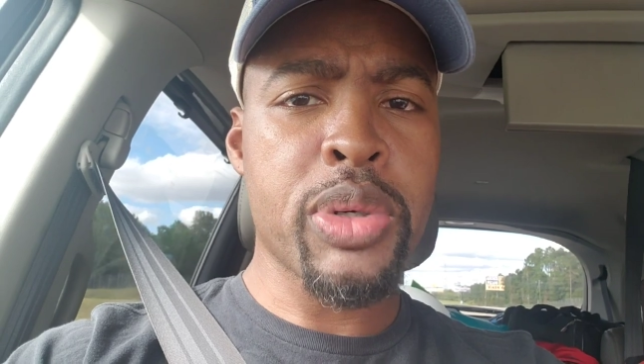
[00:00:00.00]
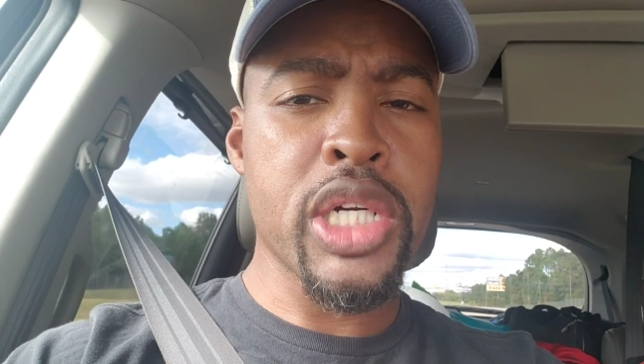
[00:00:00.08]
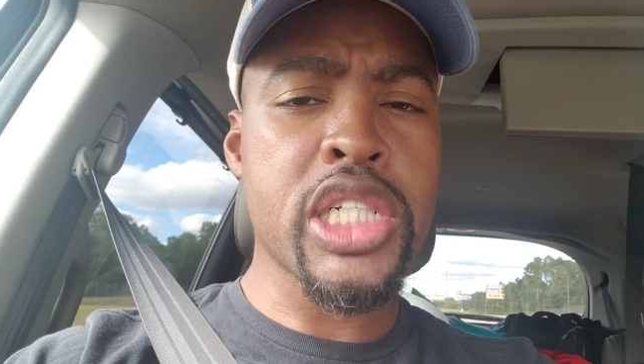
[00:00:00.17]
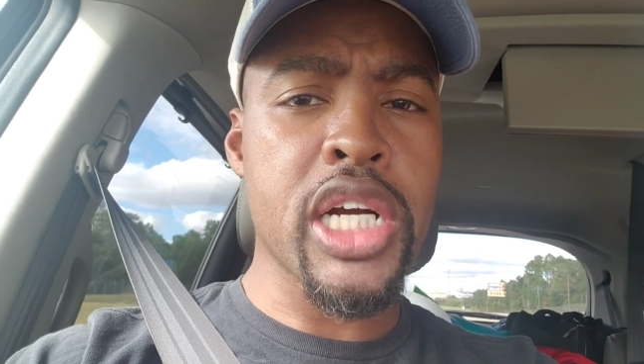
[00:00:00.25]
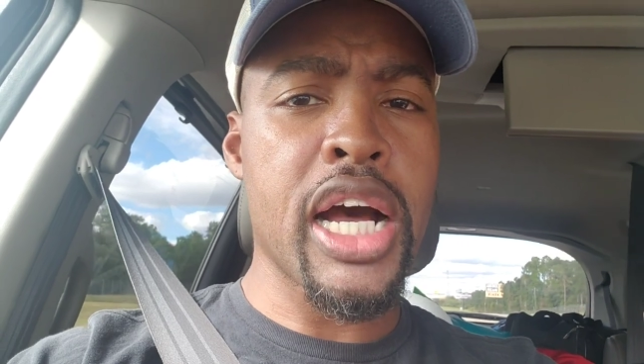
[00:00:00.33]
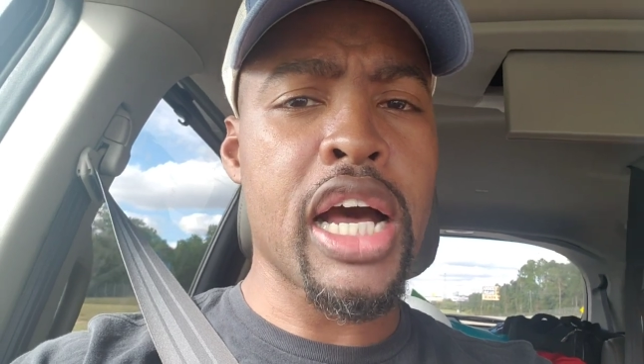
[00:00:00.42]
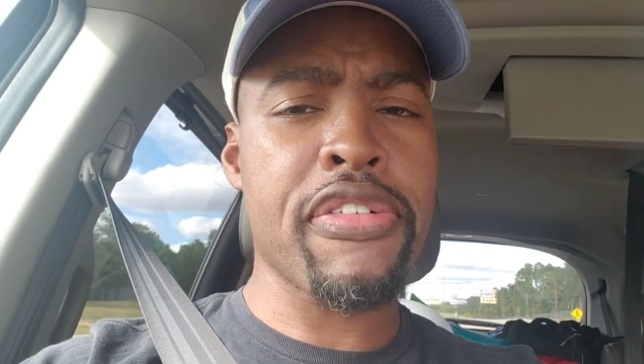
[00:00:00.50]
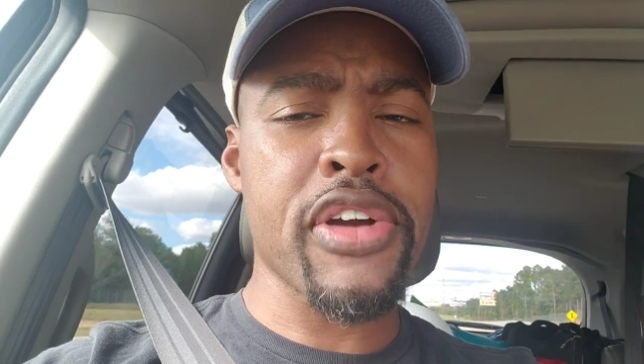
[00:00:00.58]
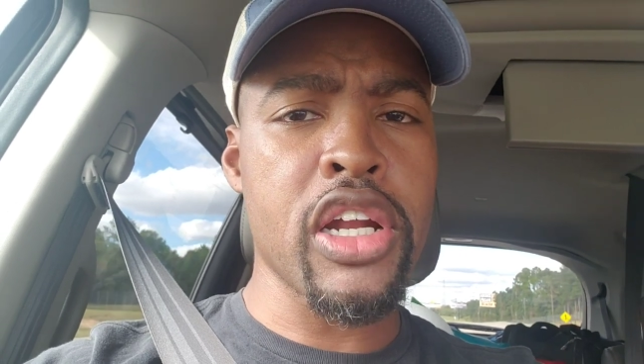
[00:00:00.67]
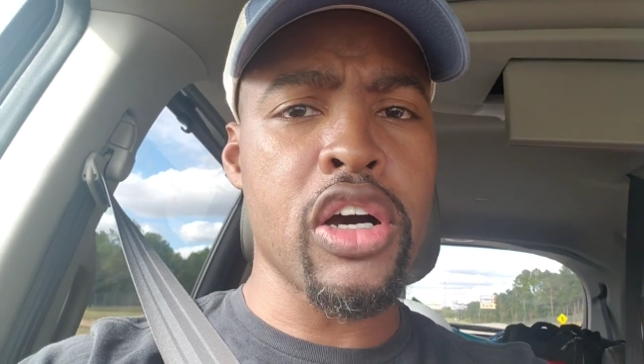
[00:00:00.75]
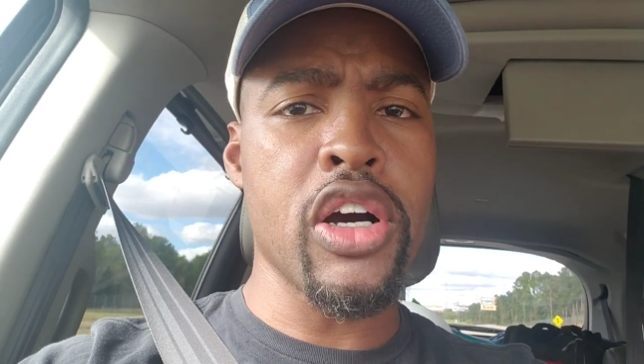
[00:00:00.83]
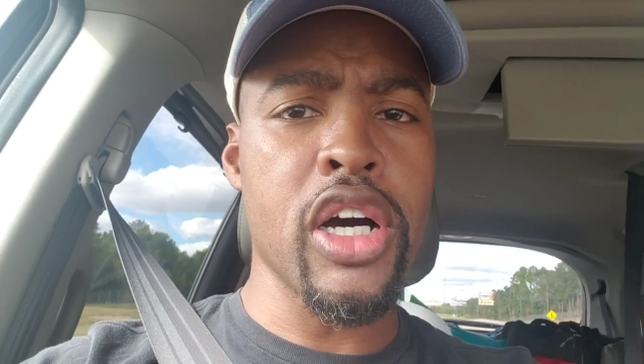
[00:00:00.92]
put your
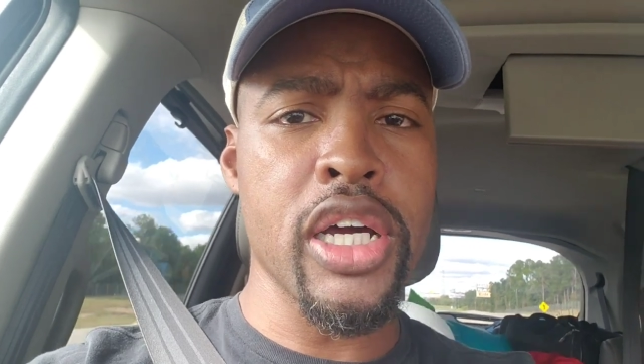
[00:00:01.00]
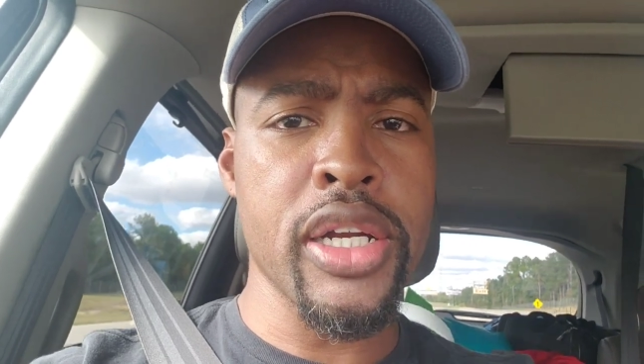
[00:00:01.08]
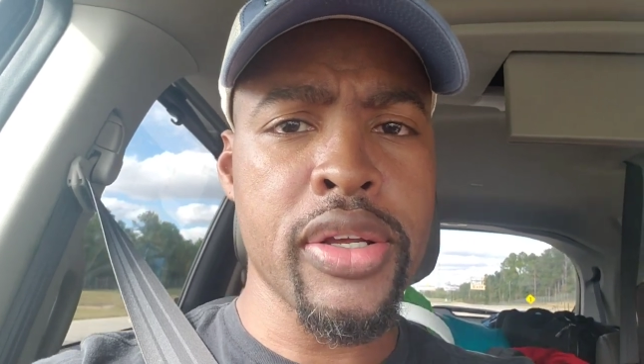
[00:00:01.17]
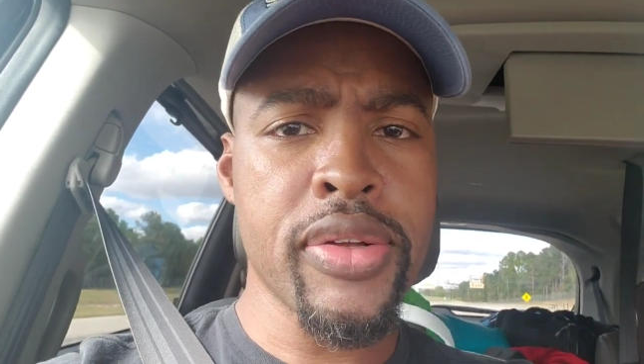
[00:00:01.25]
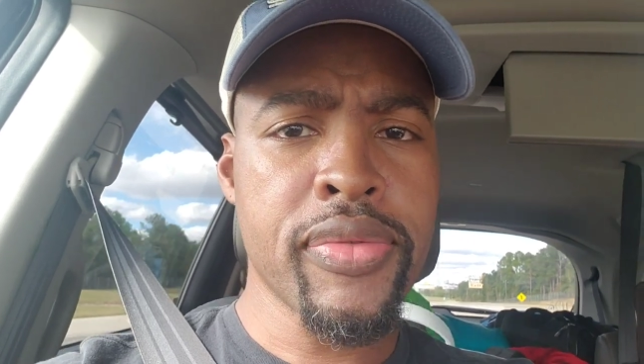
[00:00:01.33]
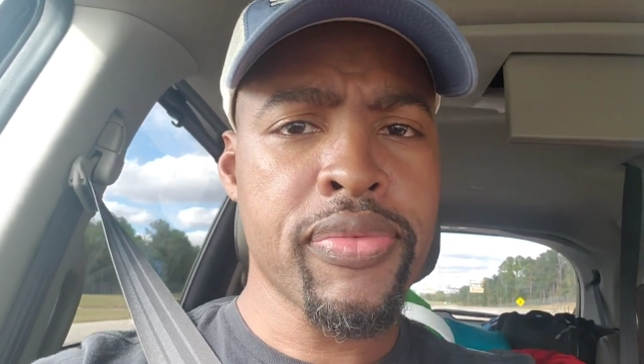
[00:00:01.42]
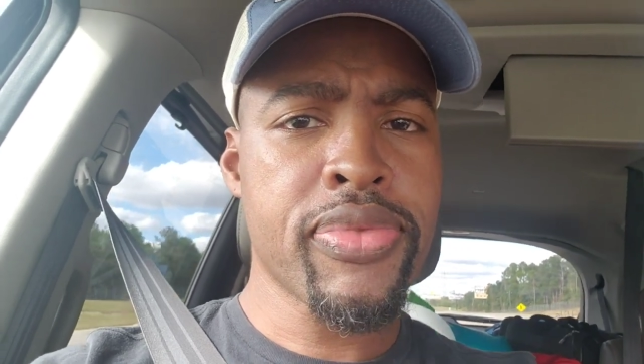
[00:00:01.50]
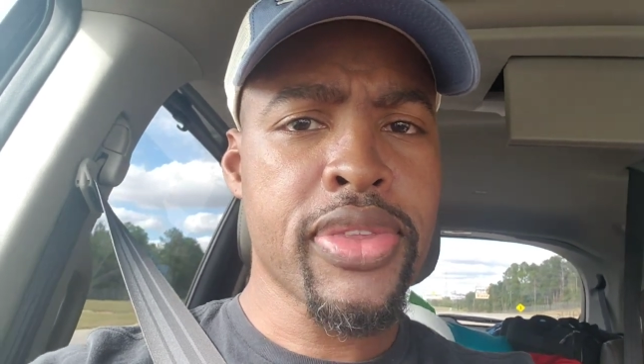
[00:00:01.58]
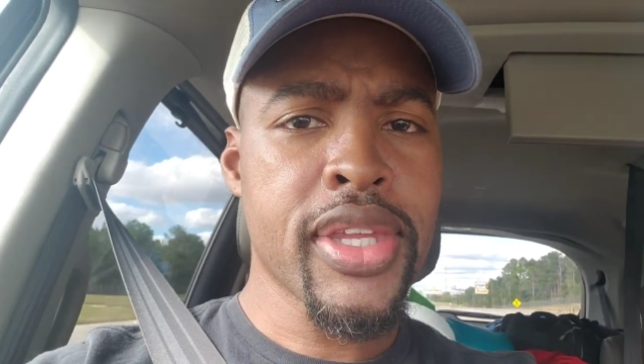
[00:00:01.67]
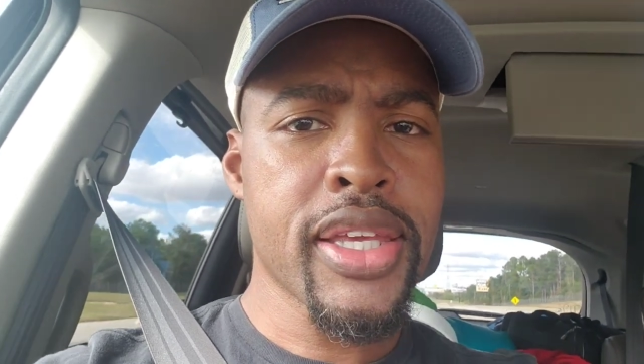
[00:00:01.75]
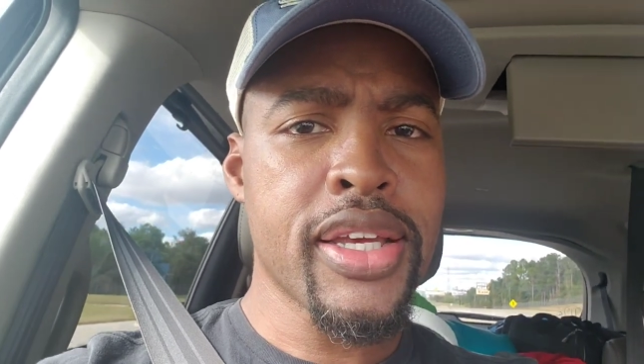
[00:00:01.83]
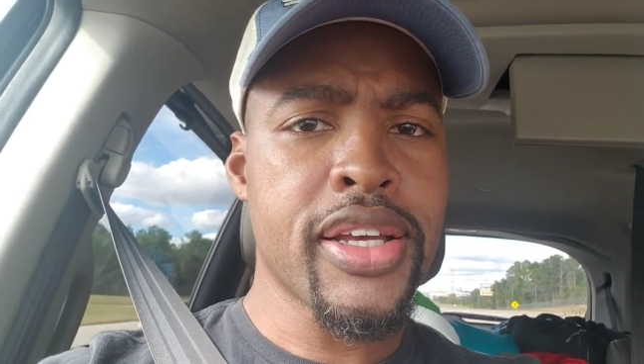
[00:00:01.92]
oven
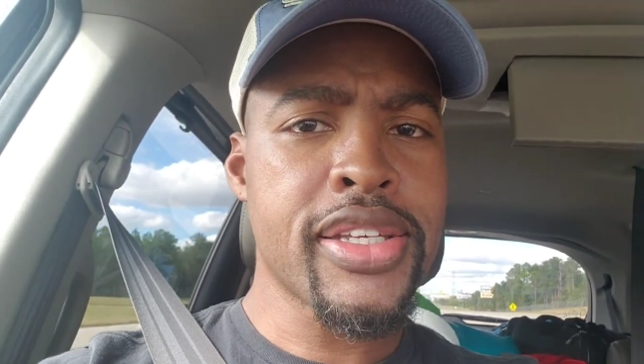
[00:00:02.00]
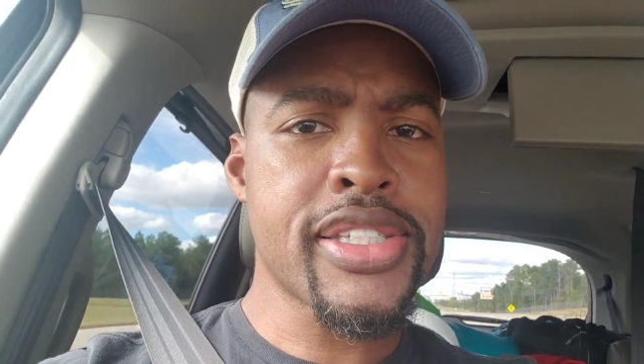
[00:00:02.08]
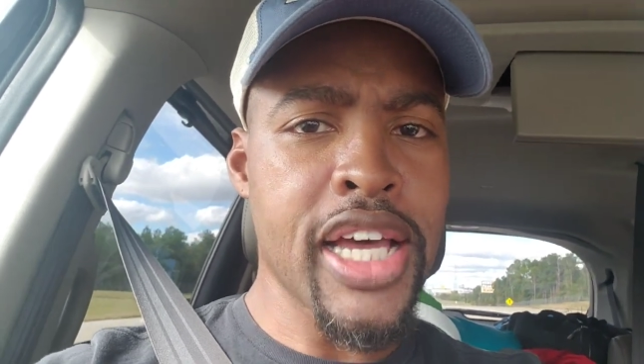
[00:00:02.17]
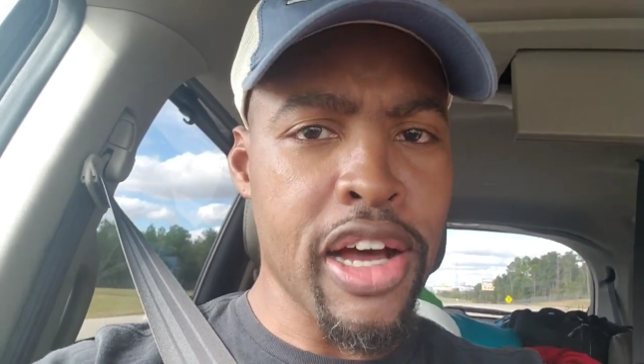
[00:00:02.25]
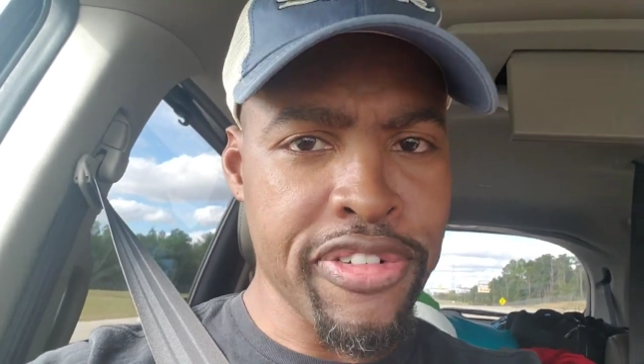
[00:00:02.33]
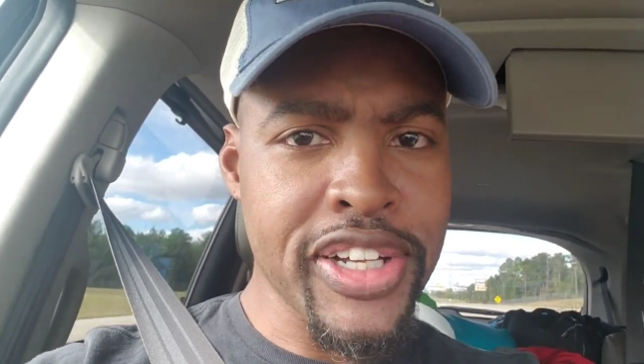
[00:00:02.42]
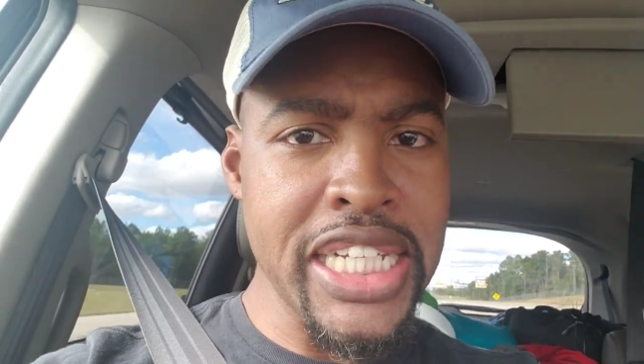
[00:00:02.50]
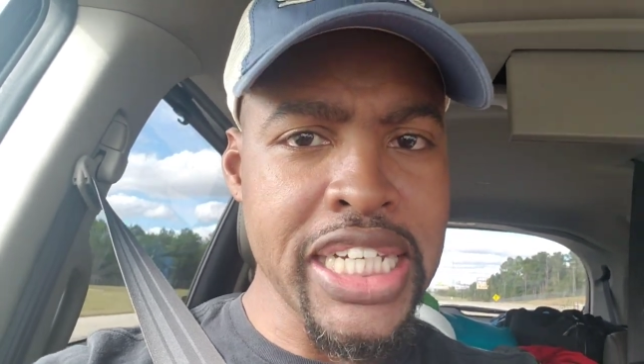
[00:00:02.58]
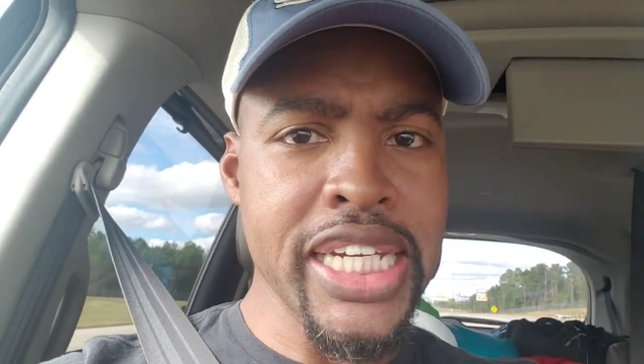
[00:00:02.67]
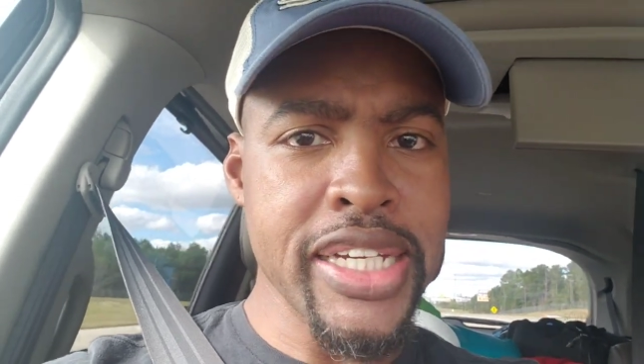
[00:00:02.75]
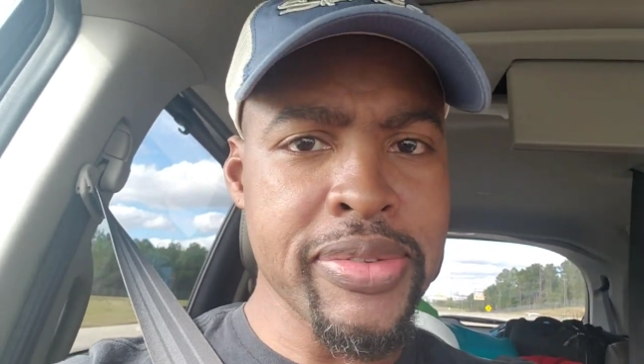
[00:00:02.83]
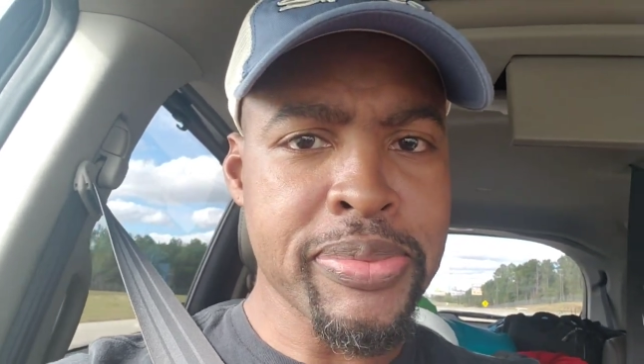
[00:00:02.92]
on
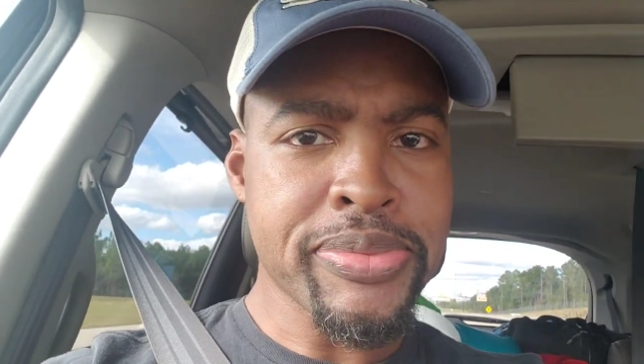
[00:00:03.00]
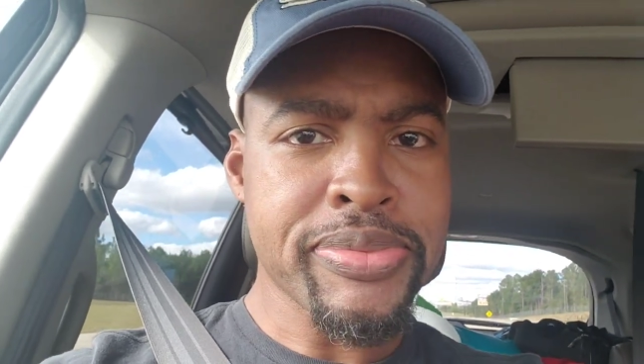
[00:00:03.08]
self-clean.